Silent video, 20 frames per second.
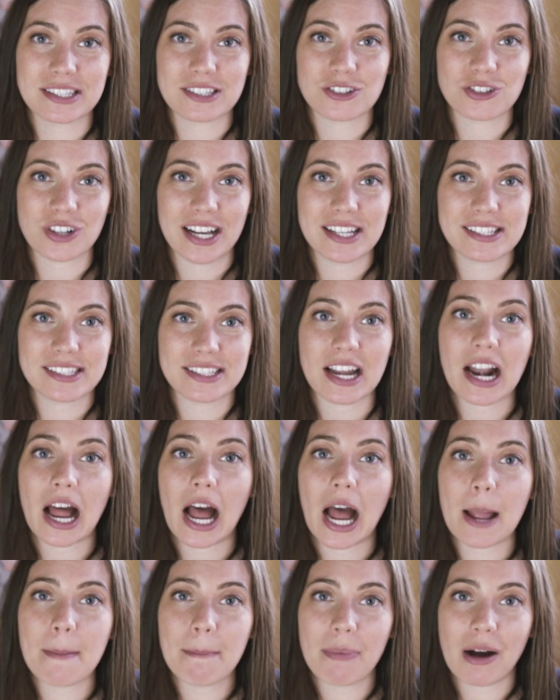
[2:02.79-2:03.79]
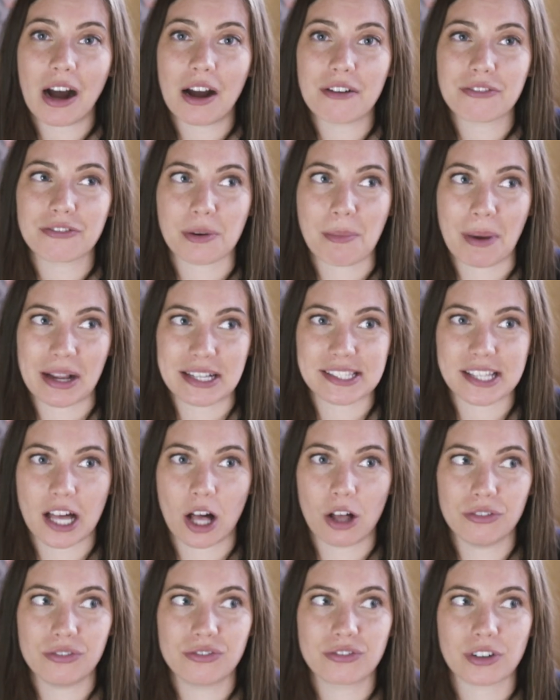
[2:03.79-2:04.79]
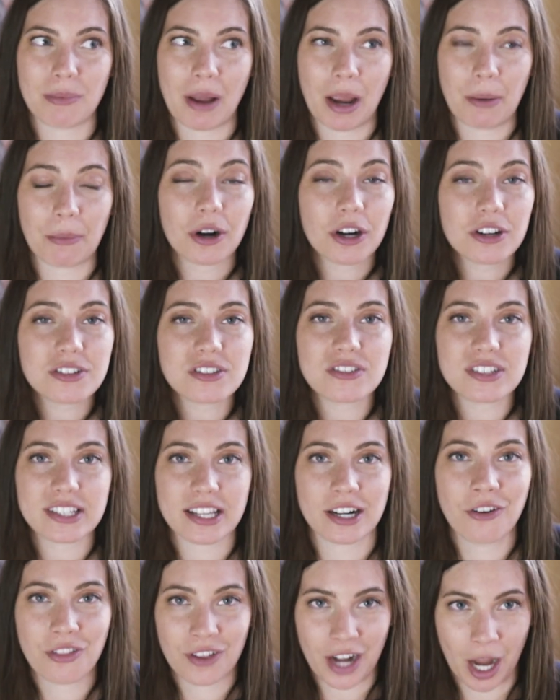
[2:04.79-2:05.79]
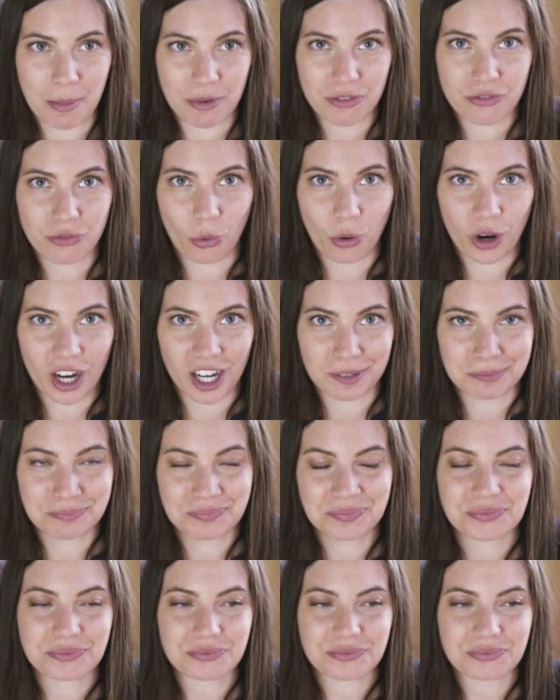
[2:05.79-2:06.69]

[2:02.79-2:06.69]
the dress that I bought for myself for my rehearsal dinner the night before,